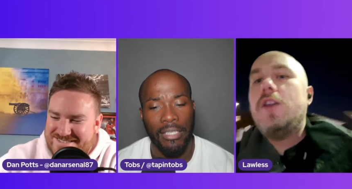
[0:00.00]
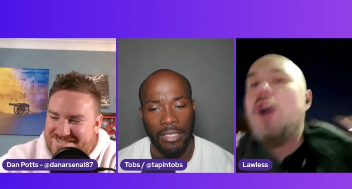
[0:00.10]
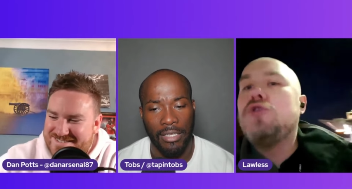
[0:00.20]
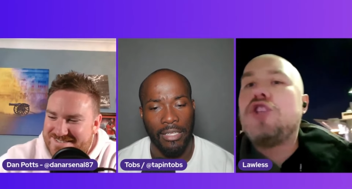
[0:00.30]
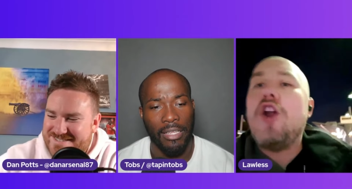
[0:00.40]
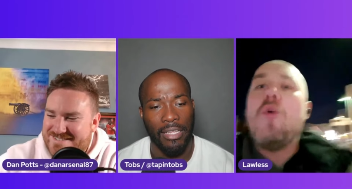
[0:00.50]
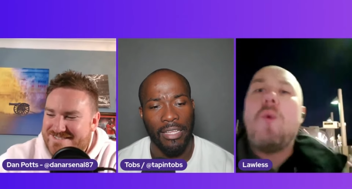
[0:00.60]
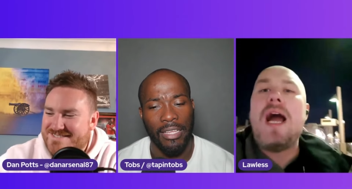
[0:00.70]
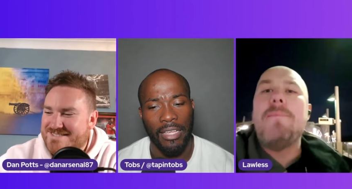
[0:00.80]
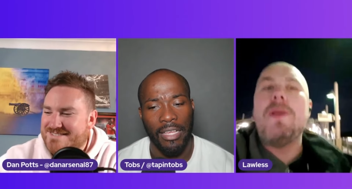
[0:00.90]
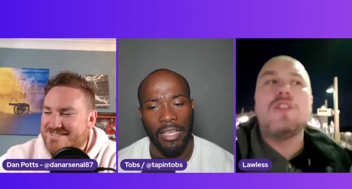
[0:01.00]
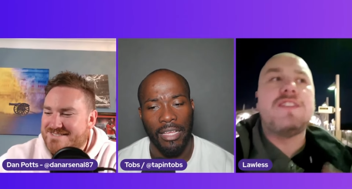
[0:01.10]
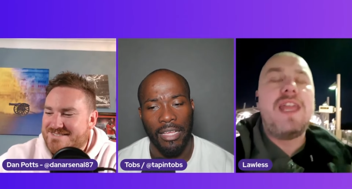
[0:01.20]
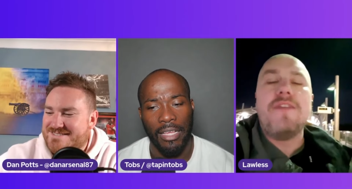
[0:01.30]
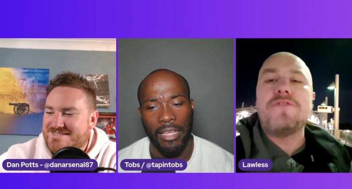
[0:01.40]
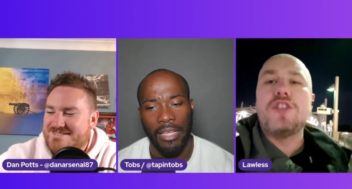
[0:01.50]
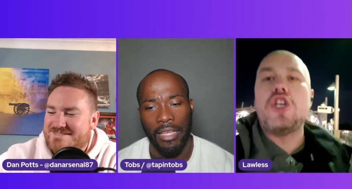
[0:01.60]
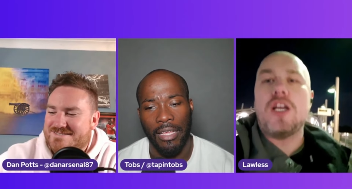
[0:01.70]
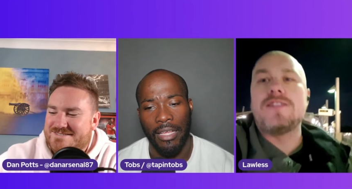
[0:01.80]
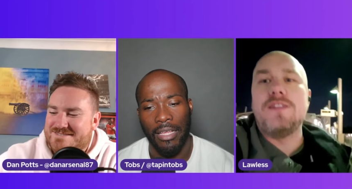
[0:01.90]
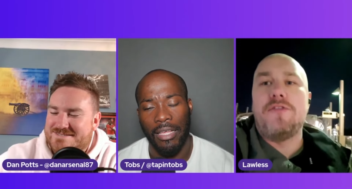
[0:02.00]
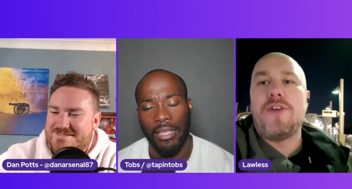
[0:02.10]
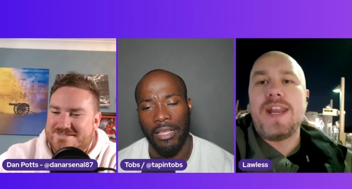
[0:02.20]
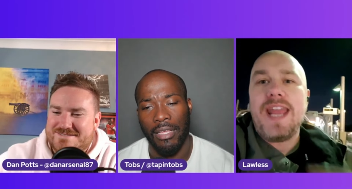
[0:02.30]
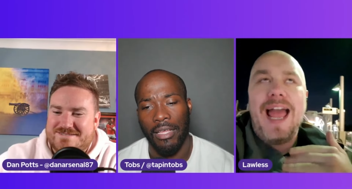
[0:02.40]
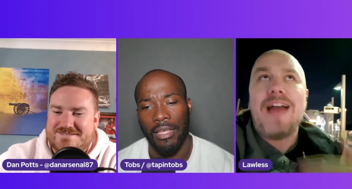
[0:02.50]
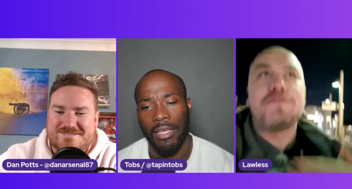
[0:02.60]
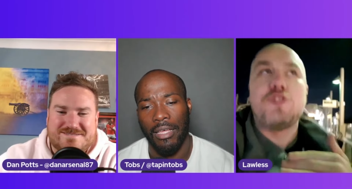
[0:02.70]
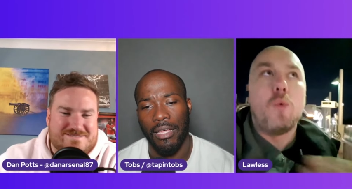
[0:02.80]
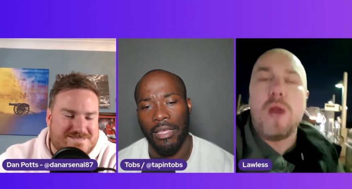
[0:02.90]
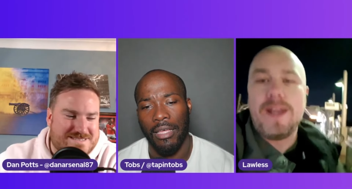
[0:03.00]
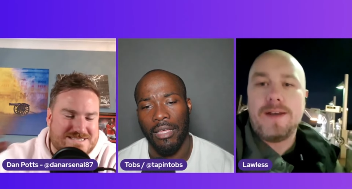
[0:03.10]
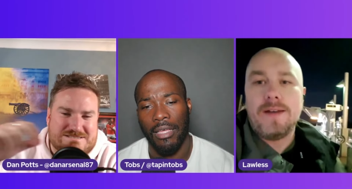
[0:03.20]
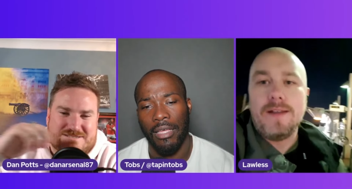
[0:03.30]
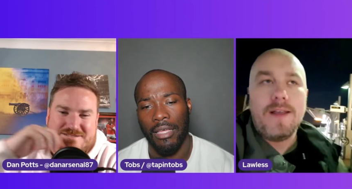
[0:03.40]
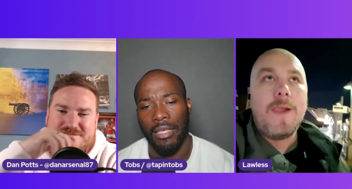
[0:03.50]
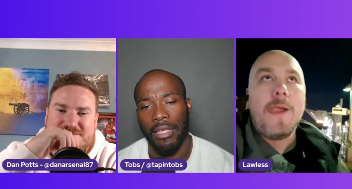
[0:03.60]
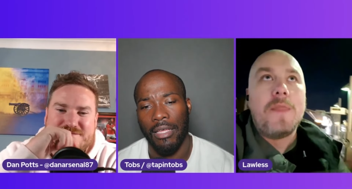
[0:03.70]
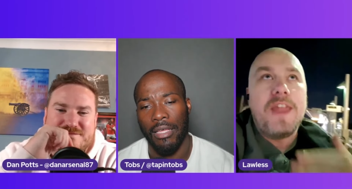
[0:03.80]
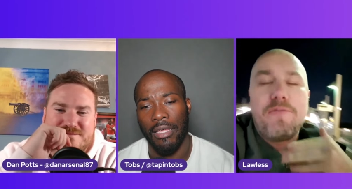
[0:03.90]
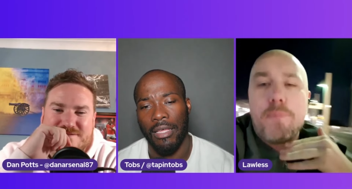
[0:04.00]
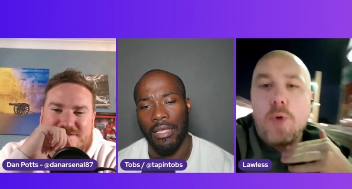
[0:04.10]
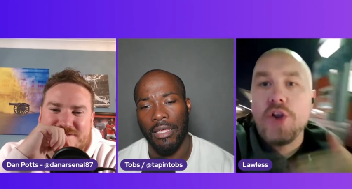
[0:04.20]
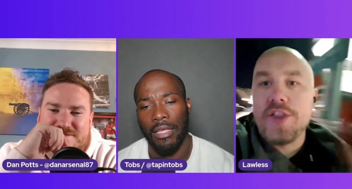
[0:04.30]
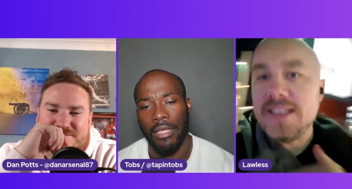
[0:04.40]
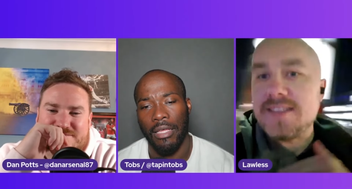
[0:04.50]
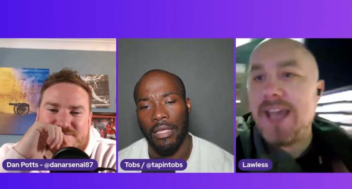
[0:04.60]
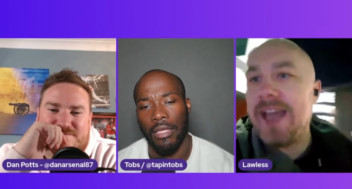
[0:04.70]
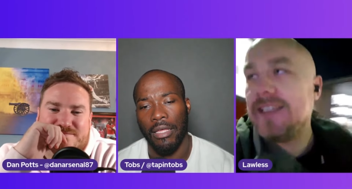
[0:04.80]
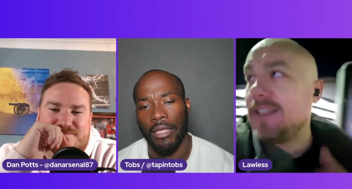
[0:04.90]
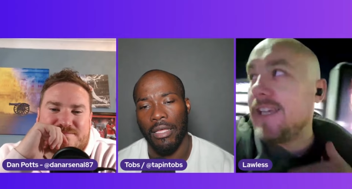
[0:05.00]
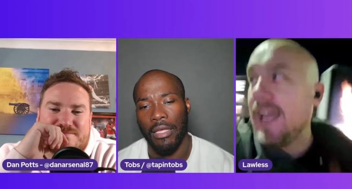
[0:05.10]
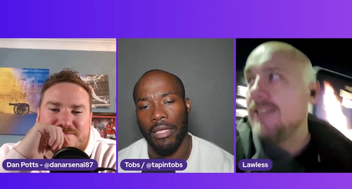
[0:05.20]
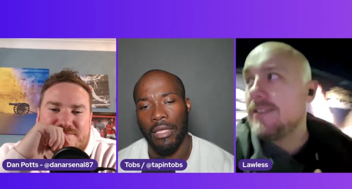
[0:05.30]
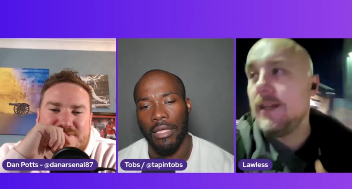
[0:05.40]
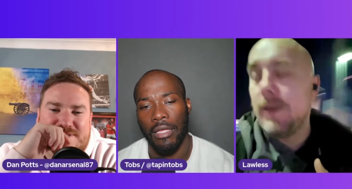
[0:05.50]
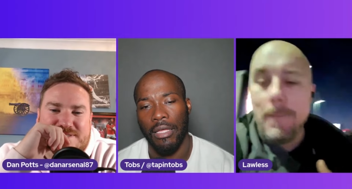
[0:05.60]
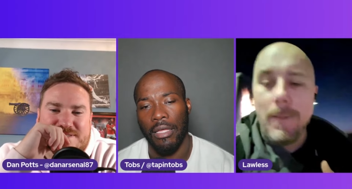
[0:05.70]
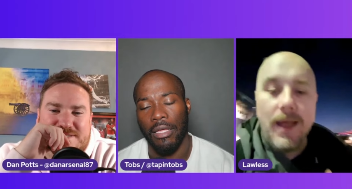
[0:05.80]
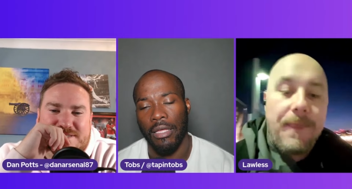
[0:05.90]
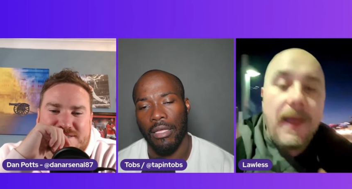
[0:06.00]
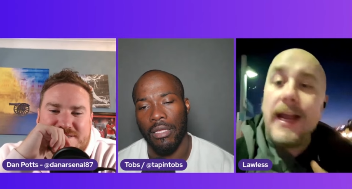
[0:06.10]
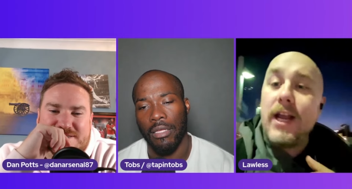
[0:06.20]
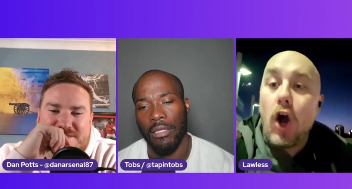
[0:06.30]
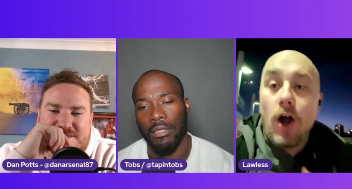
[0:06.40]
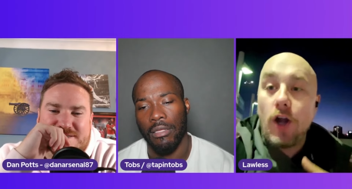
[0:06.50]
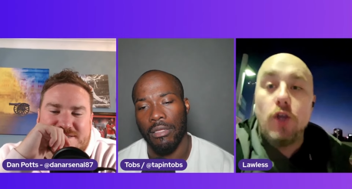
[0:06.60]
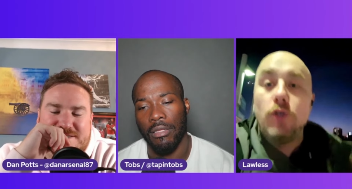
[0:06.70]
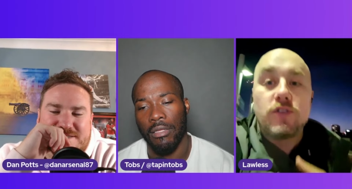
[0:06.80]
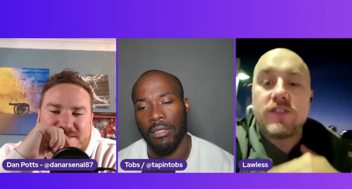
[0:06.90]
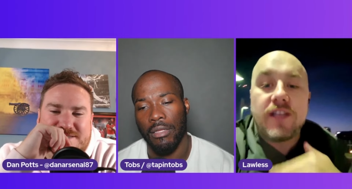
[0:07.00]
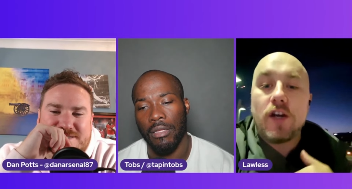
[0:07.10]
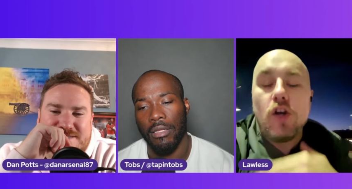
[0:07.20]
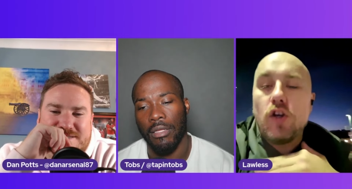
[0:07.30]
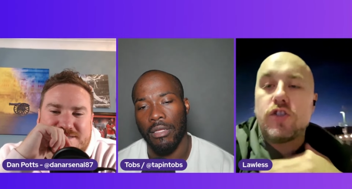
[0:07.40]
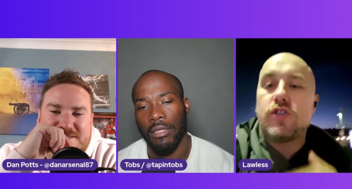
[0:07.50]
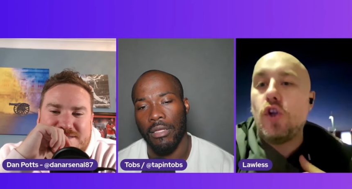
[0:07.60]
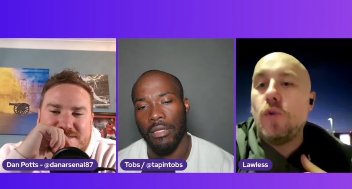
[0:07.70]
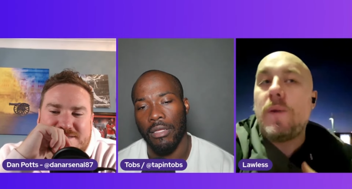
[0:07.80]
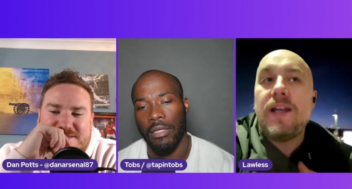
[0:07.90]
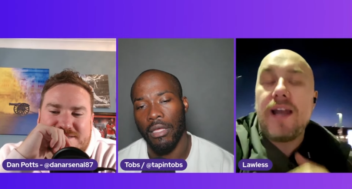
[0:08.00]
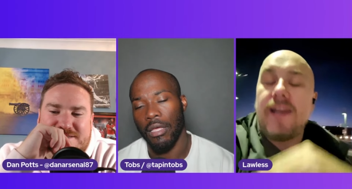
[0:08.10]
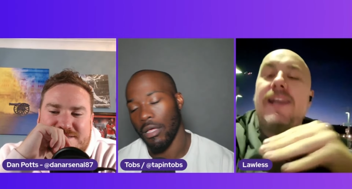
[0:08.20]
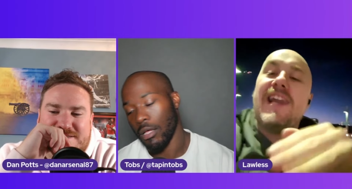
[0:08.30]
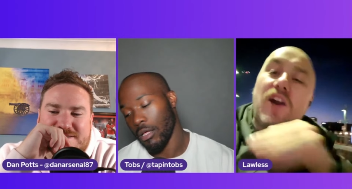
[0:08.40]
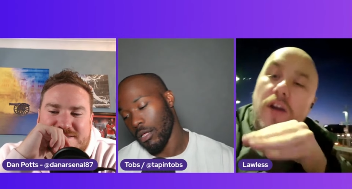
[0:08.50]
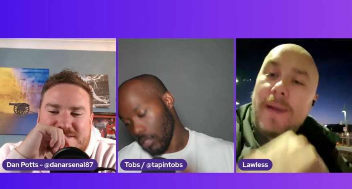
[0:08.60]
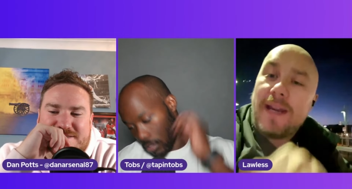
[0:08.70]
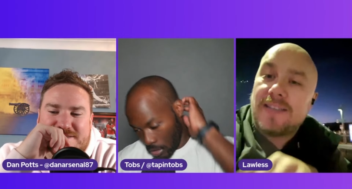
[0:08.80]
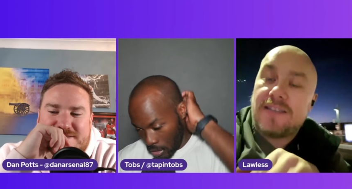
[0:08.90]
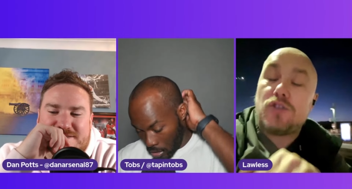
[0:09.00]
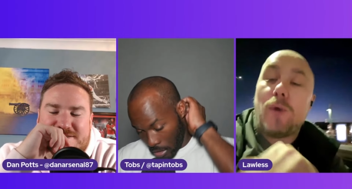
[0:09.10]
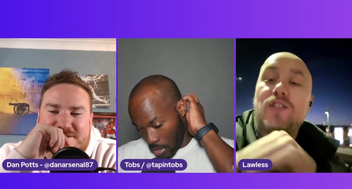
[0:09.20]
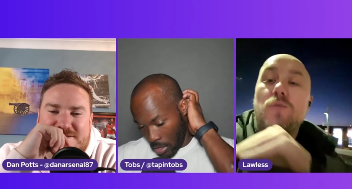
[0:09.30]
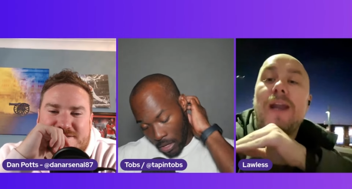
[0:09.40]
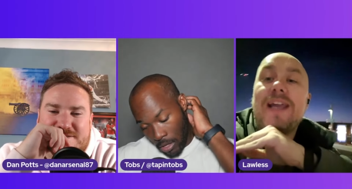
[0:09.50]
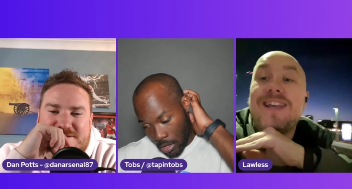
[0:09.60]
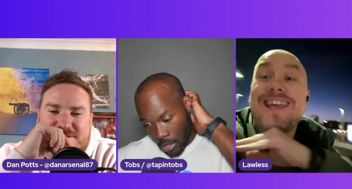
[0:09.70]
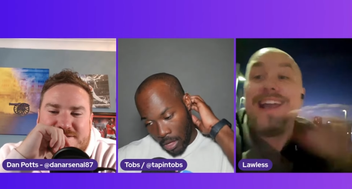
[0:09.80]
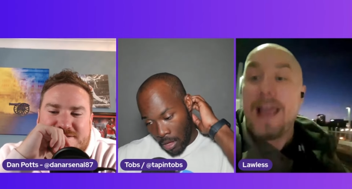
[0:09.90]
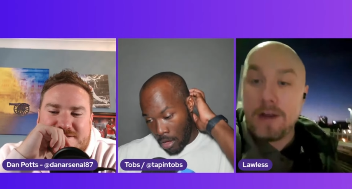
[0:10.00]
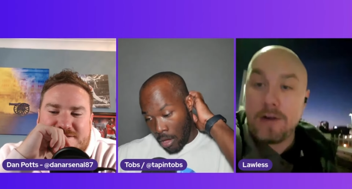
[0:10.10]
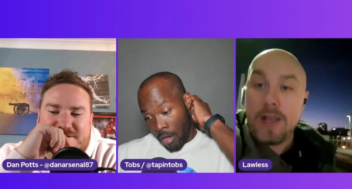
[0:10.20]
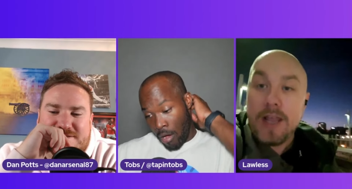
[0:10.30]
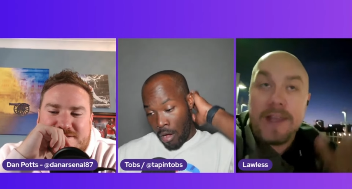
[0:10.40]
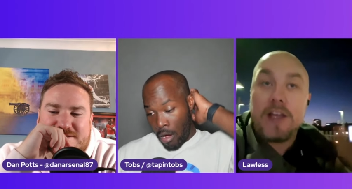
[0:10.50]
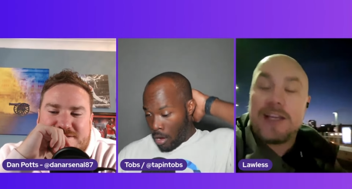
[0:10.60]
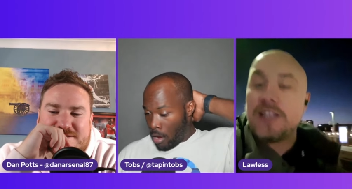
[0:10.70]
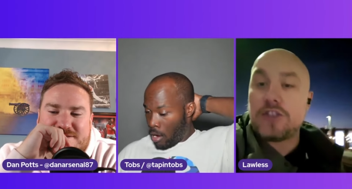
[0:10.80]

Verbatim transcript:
Speaker 1: No, do you know why? Because they have to justify. They have to win. They've brought this case against him. They can't lose because they're going to look stupid, and then they're going to be in a situation where they could get count. They could